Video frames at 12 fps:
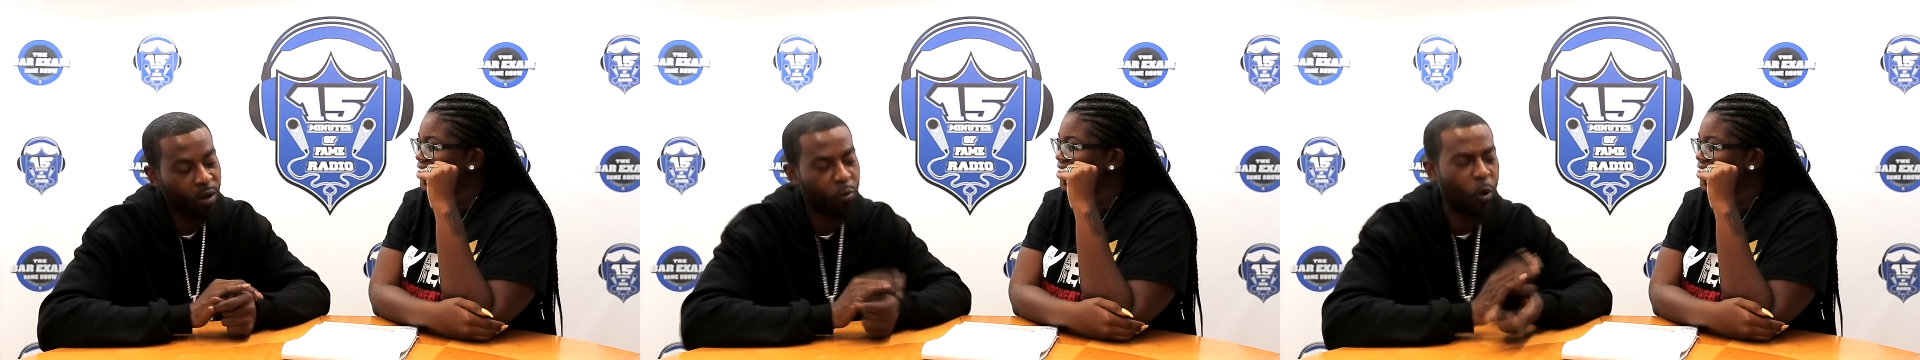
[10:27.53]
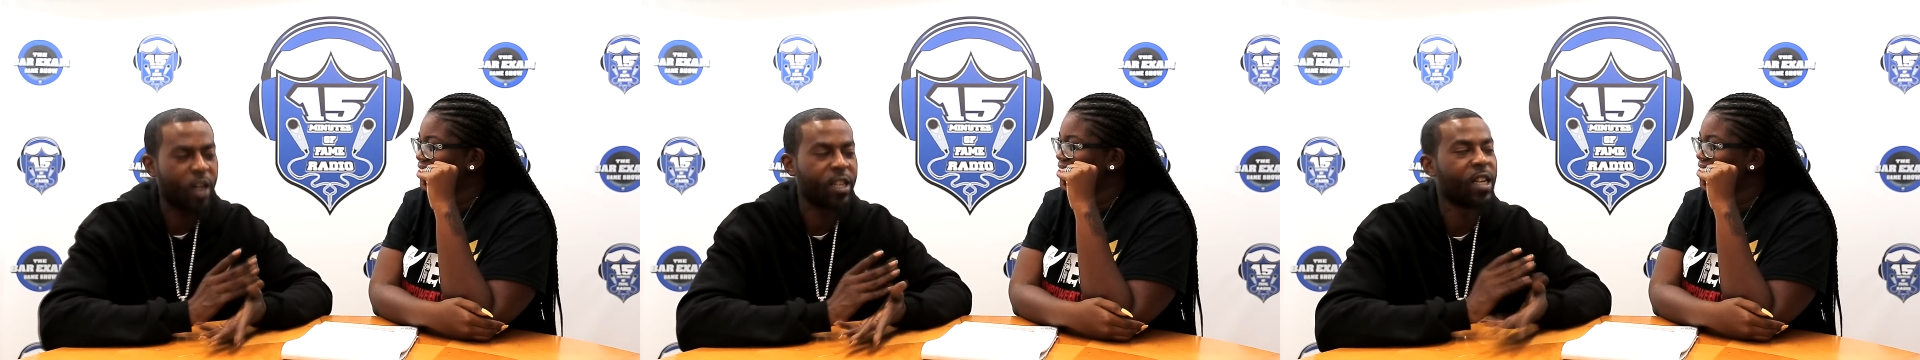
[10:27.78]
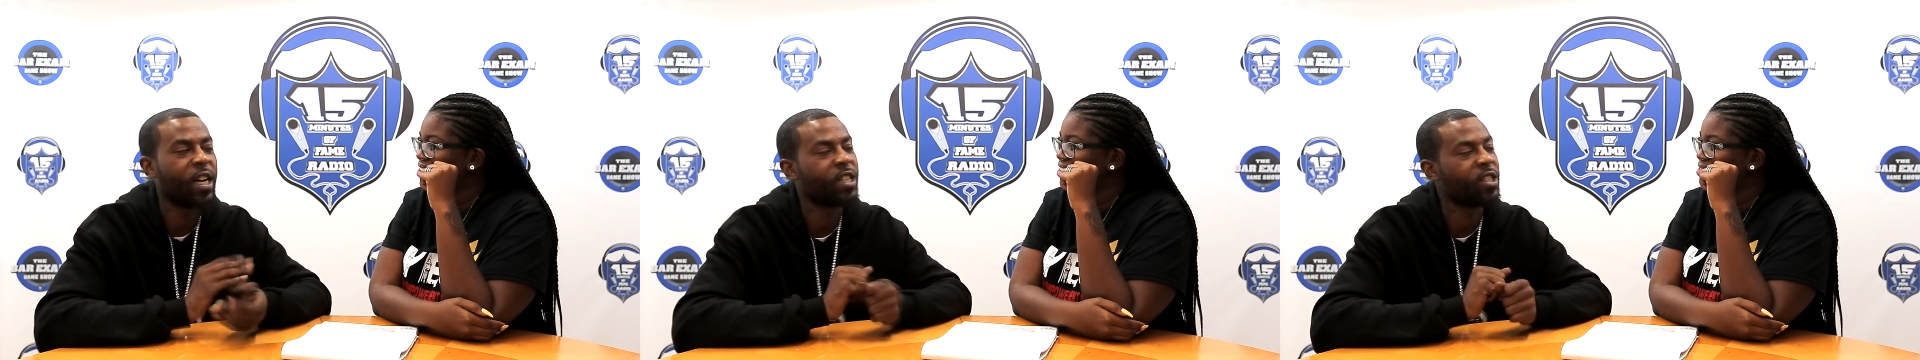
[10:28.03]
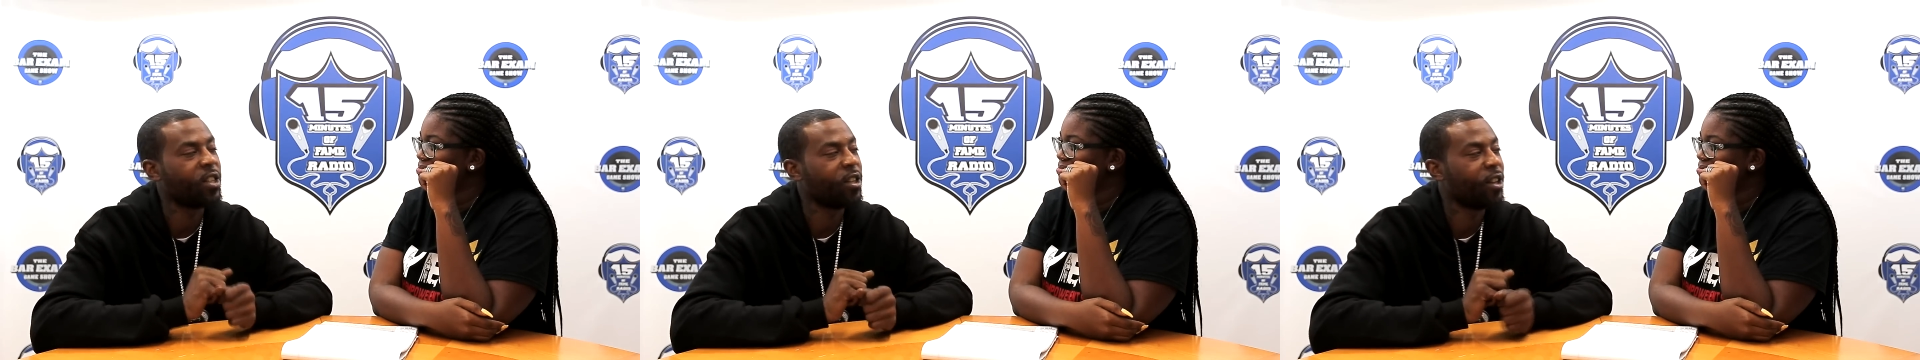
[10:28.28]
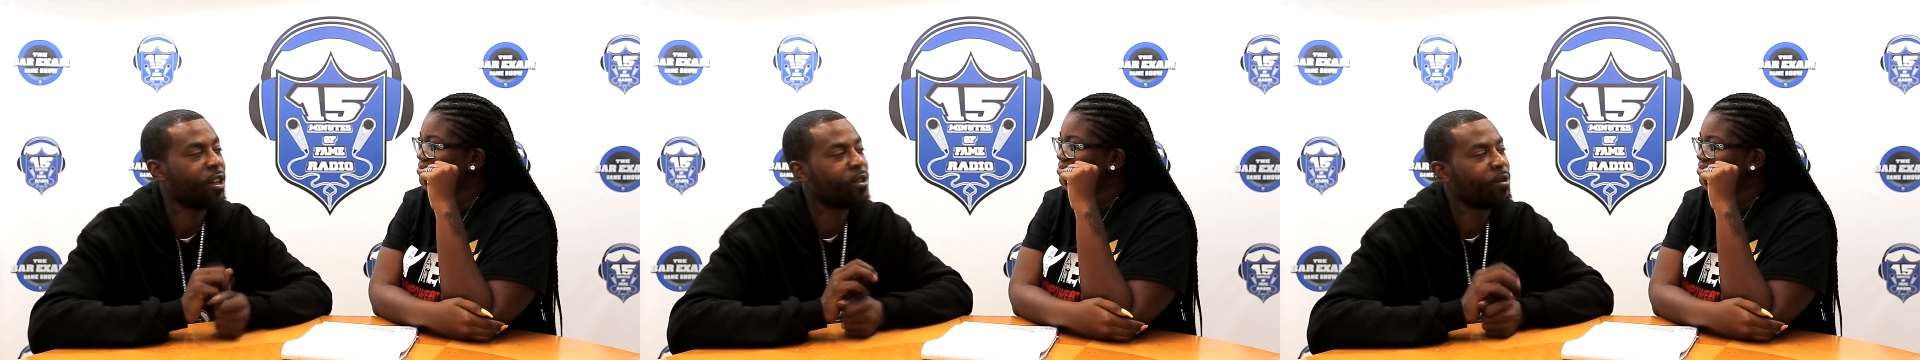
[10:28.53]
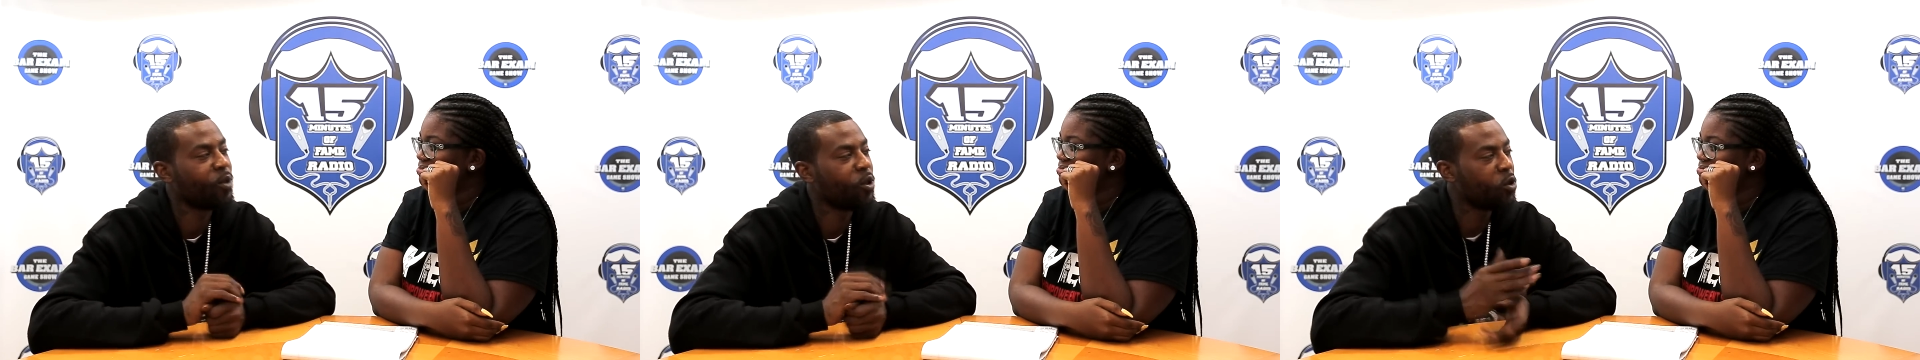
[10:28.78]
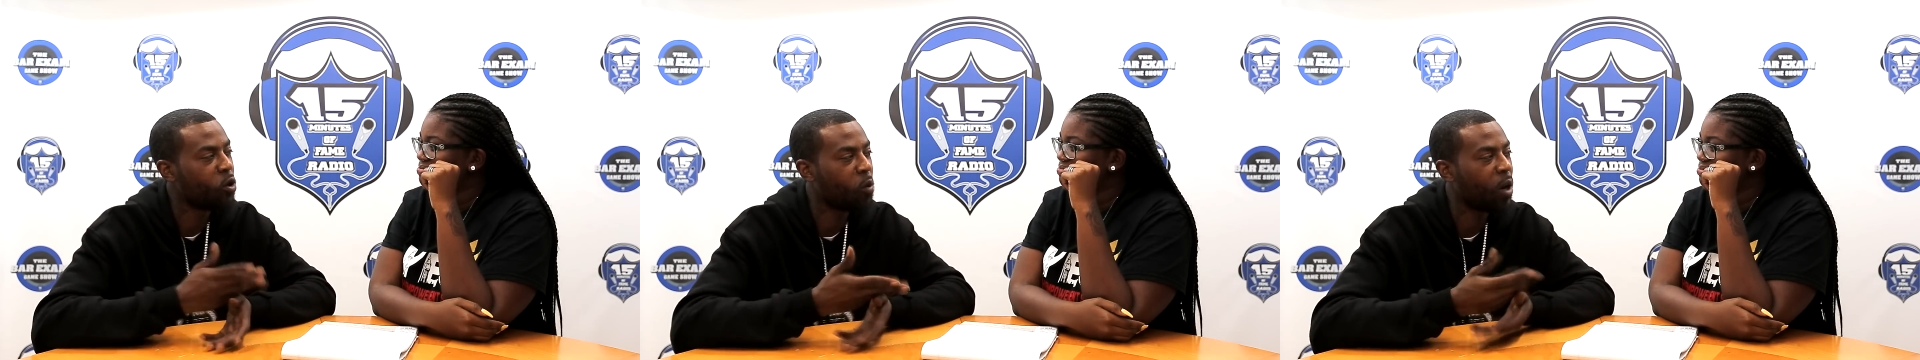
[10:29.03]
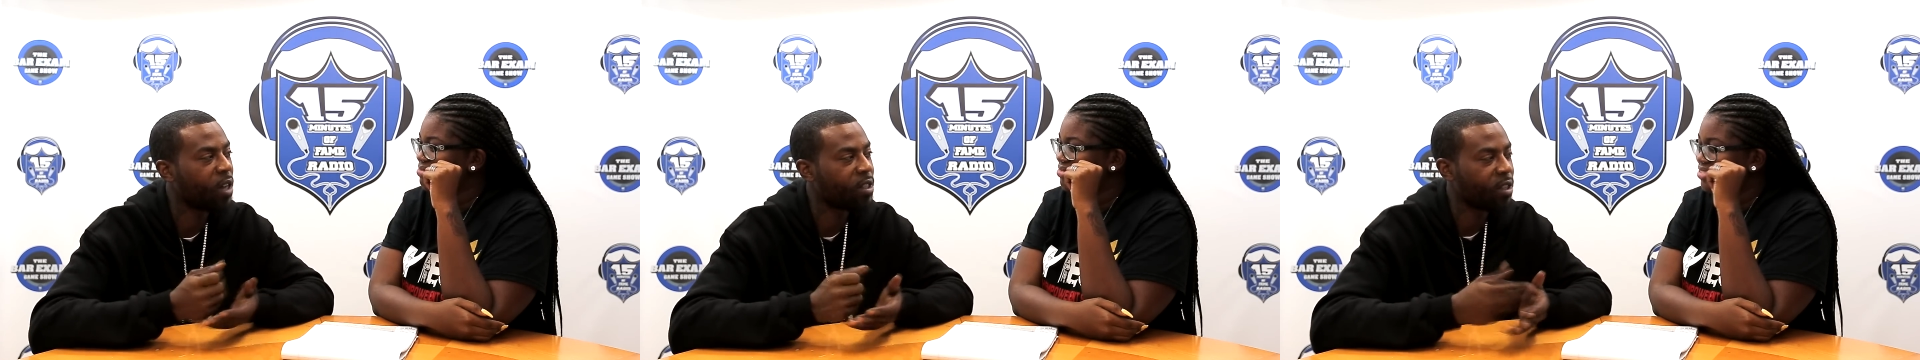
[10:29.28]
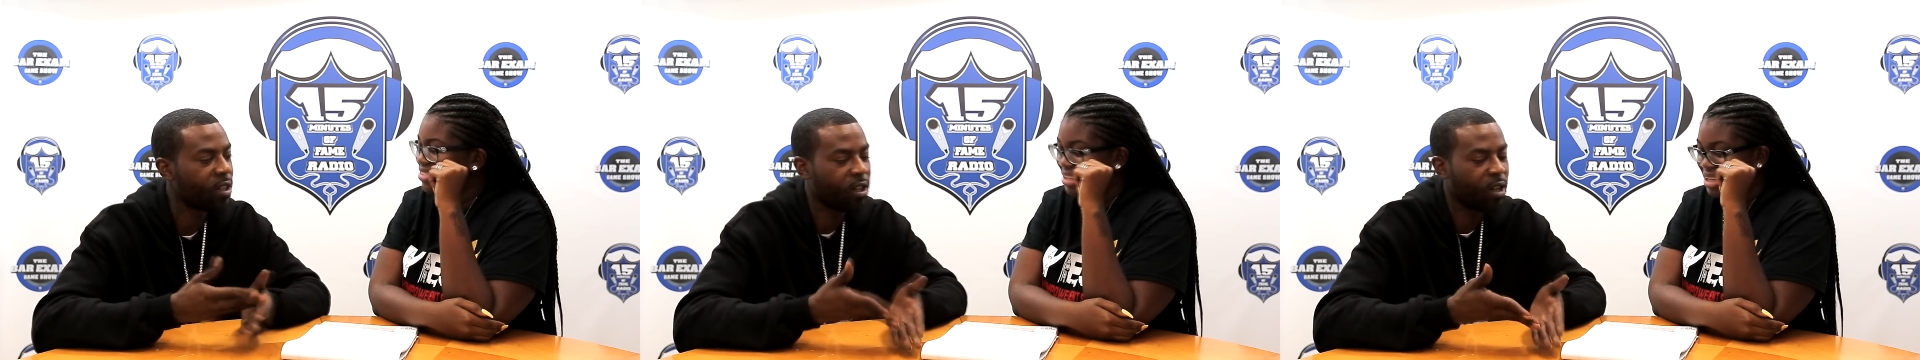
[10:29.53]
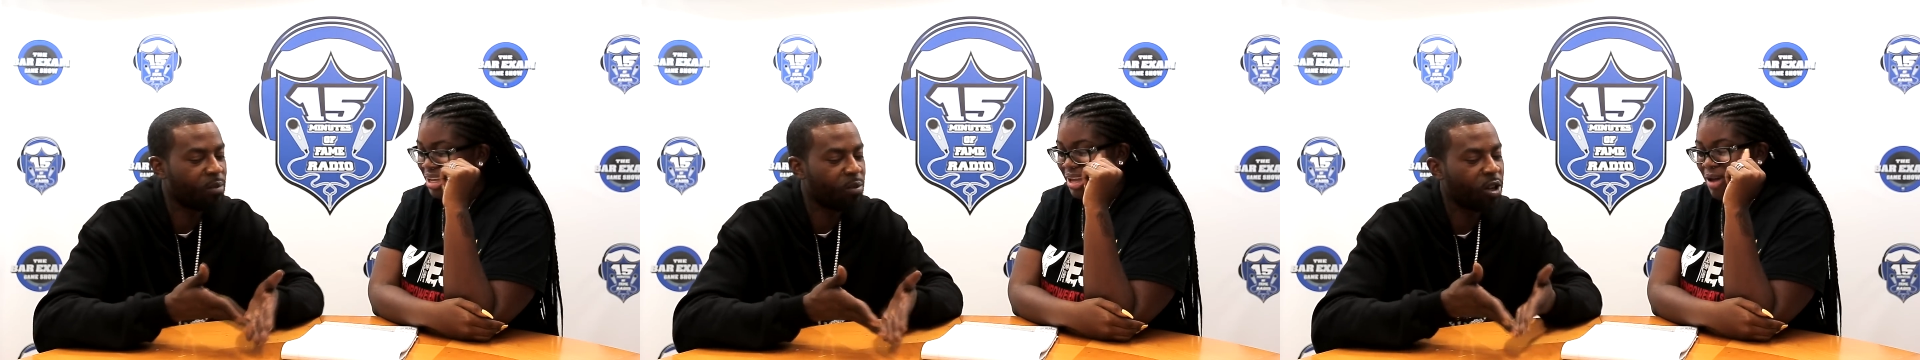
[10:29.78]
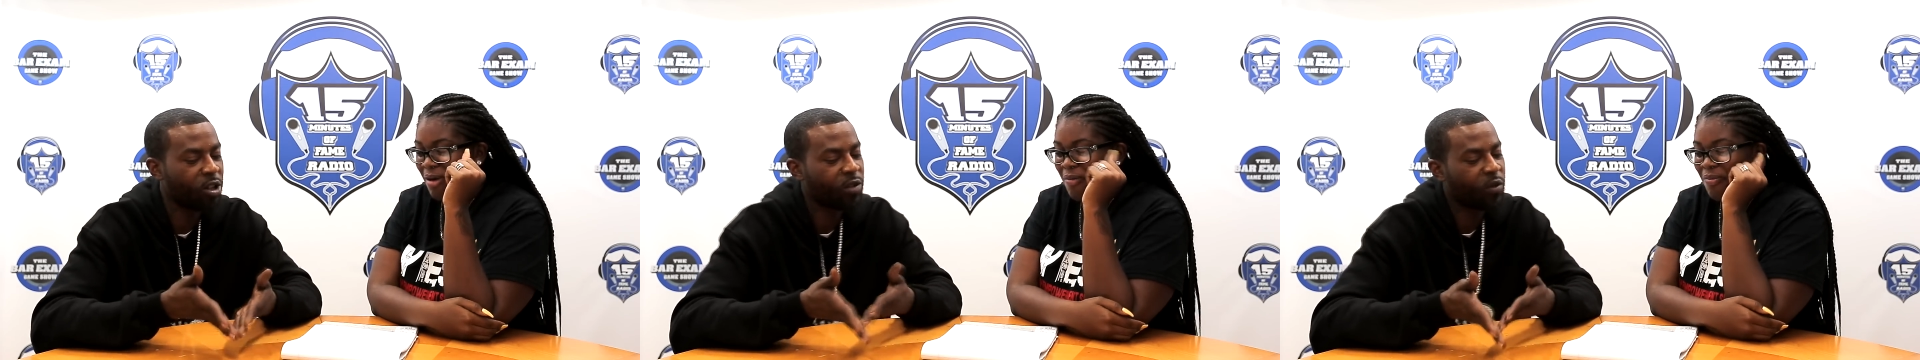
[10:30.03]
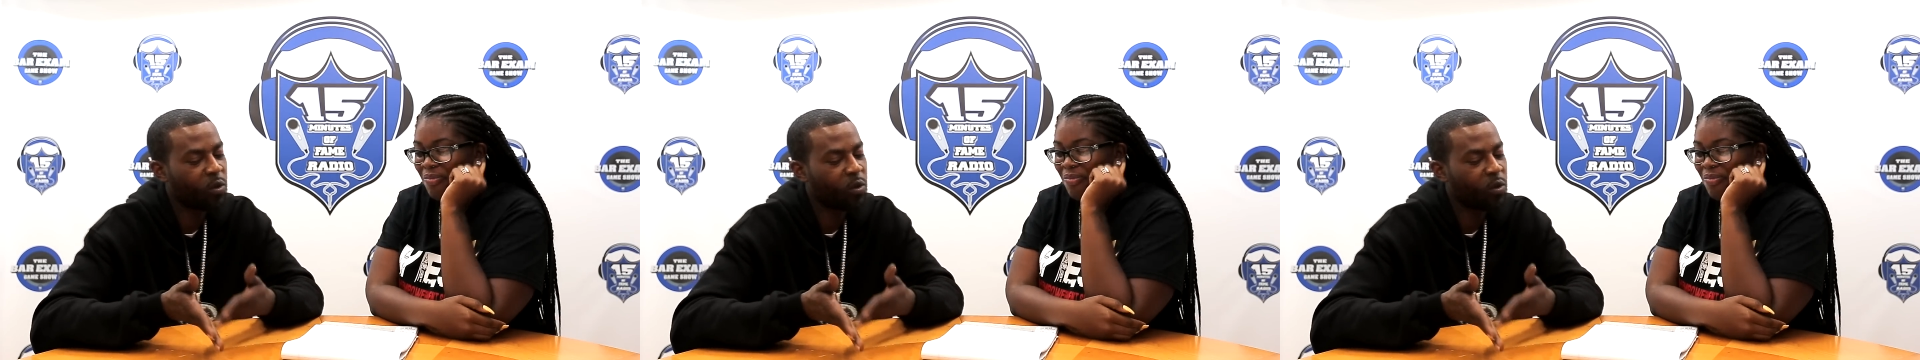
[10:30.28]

Speaker 1: Why did I say that? Do you know why I said gun bars